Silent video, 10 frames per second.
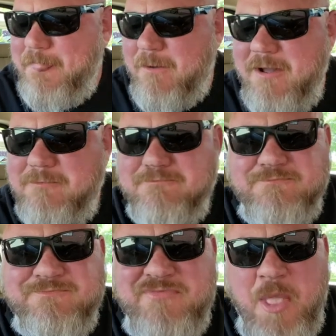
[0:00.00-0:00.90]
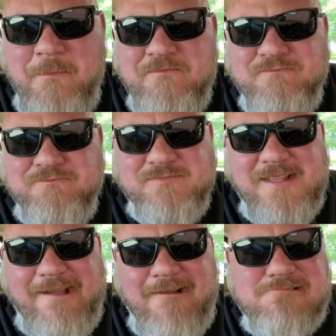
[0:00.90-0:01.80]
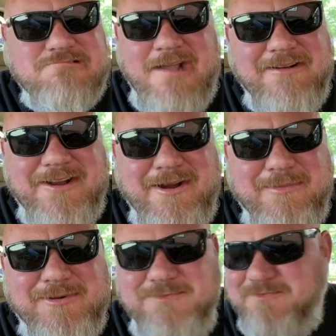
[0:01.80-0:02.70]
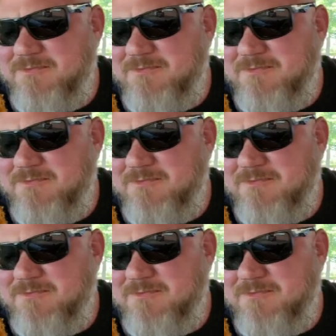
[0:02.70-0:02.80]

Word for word: Well, not terrible.